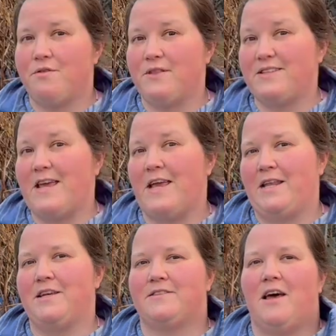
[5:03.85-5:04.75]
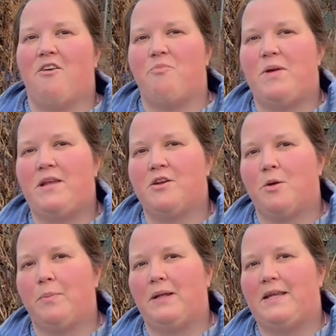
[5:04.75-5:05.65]
The dahlias have been
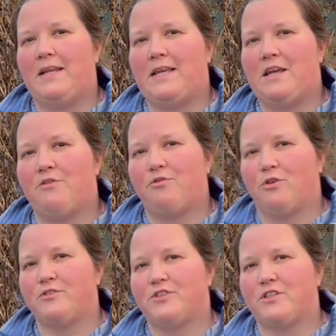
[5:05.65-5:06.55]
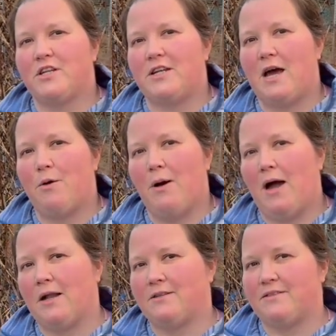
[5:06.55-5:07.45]
completely frosted now
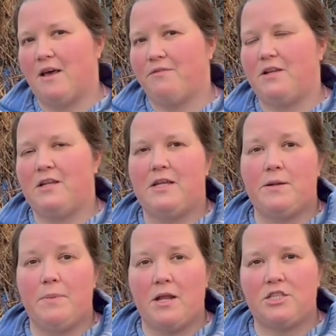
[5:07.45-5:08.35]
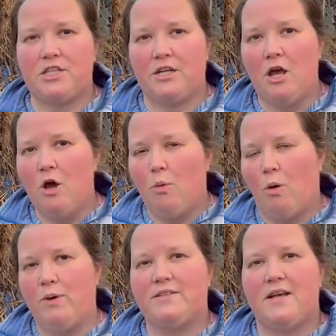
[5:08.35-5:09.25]
and definitely need managing.
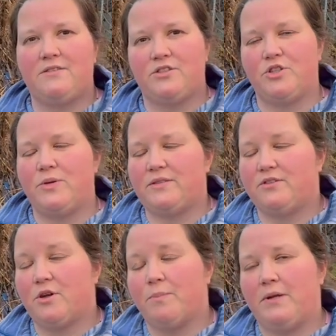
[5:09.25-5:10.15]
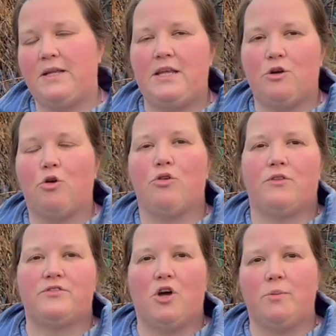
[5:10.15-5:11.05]
What we tend to do is to completely cut
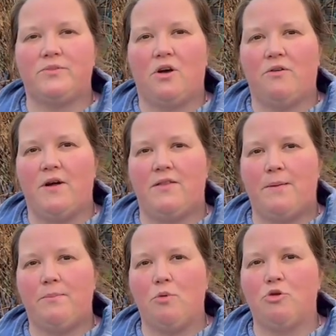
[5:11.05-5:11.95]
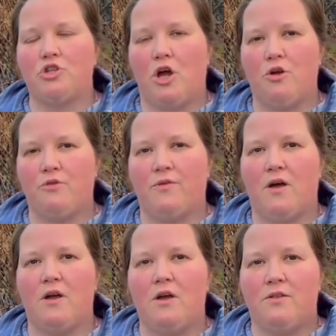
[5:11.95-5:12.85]
the tops off and then mulch
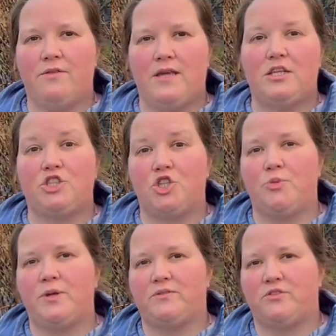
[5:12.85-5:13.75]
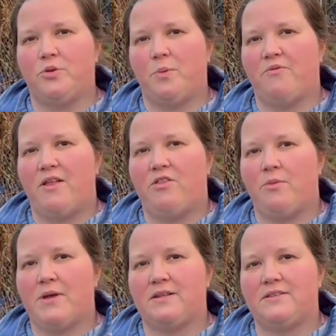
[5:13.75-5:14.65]
over the tubers to prevent
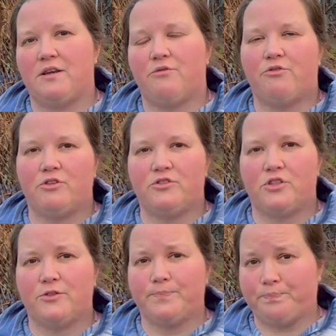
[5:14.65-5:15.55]
them getting frosted.